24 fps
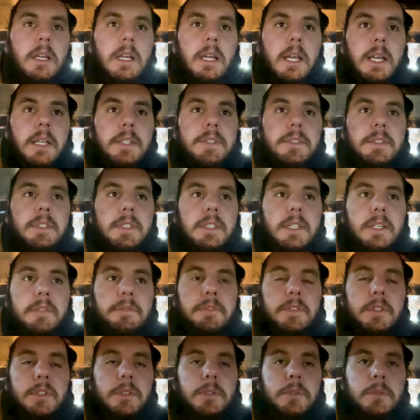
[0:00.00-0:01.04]
I still
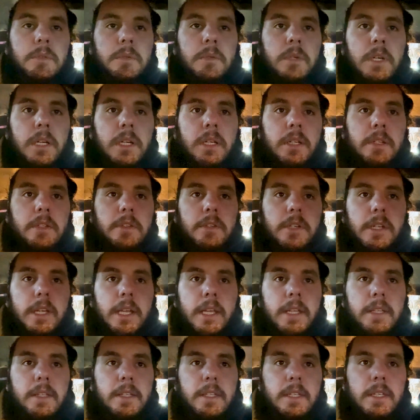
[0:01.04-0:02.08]
have to uh,
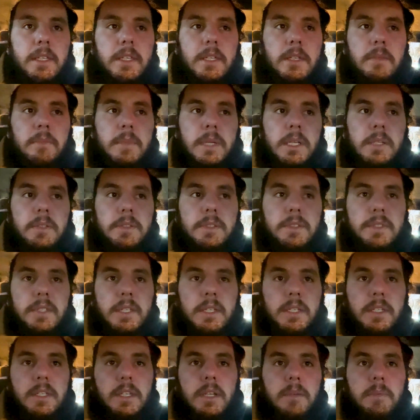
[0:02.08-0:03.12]
create the email to
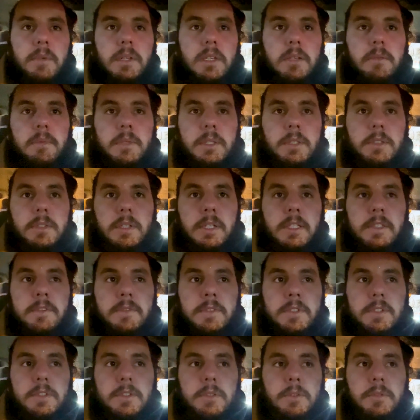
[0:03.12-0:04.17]
send to WW
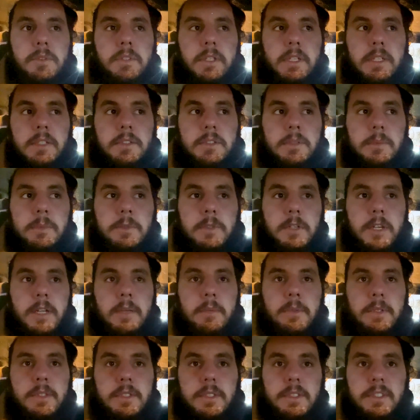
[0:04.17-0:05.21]
Transfers newsletter
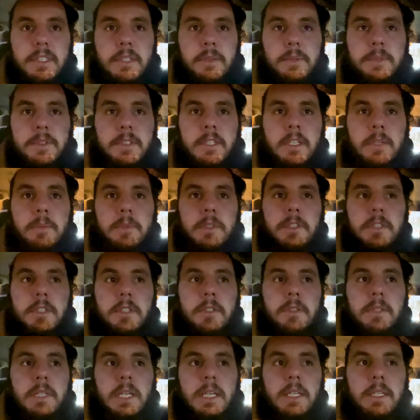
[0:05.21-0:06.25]
subscribers because I wasn't able to
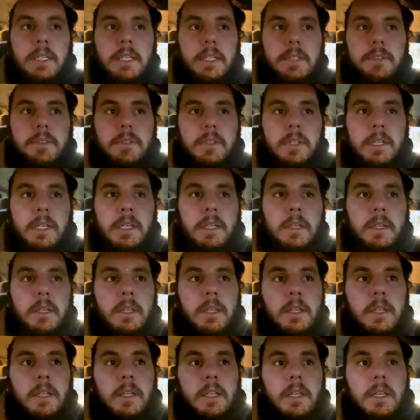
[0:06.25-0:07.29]
do that yesterday.
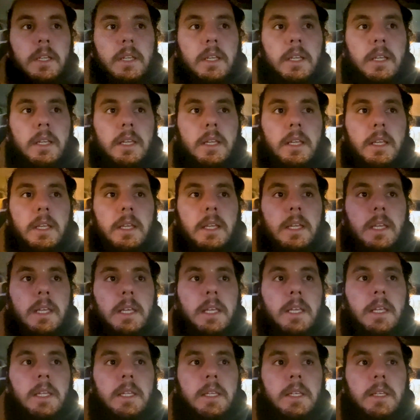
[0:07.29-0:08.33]

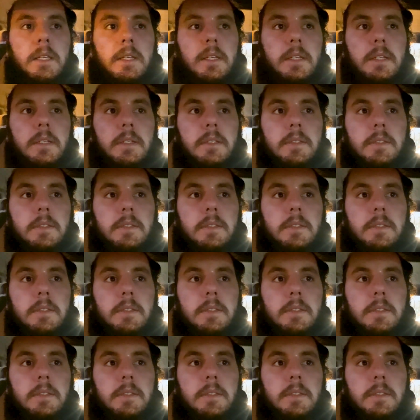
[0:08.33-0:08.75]
And